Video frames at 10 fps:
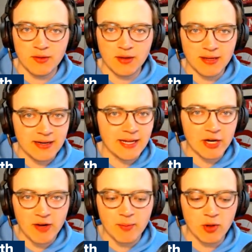They need an
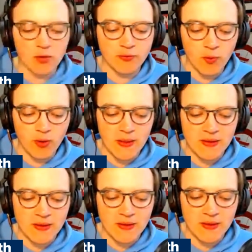ERA below 4, and
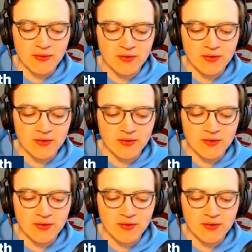that's exactly